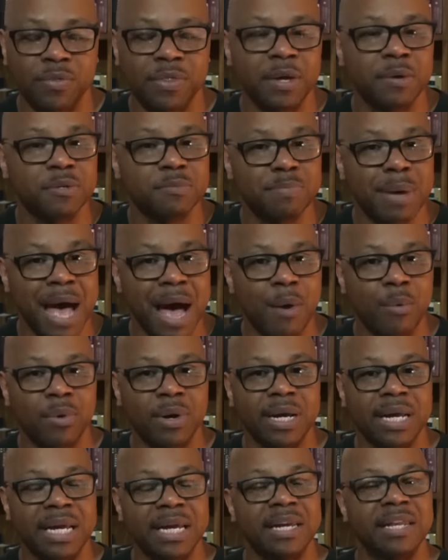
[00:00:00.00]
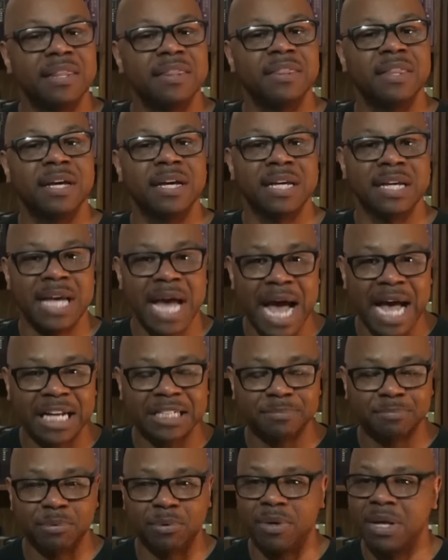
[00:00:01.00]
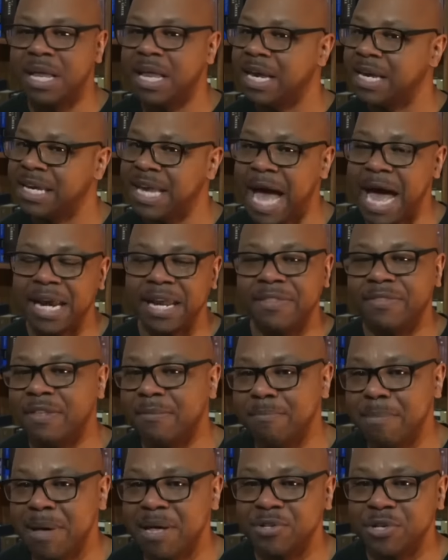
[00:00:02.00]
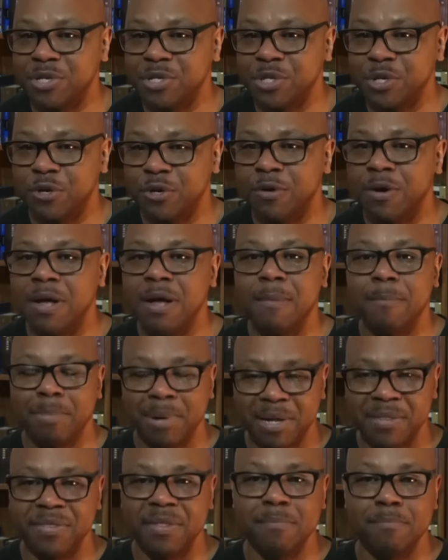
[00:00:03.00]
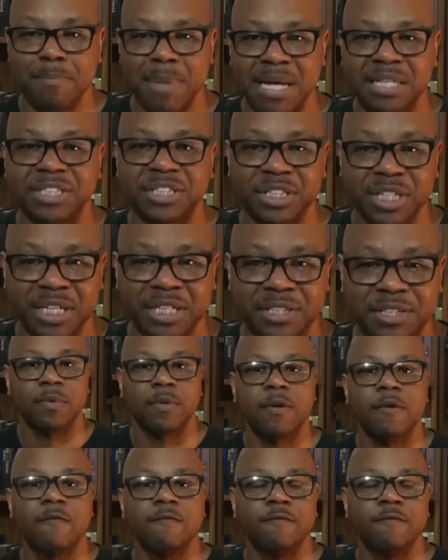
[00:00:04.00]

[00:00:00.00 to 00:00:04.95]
There's power in the gospel, not in the messenger, but in the message.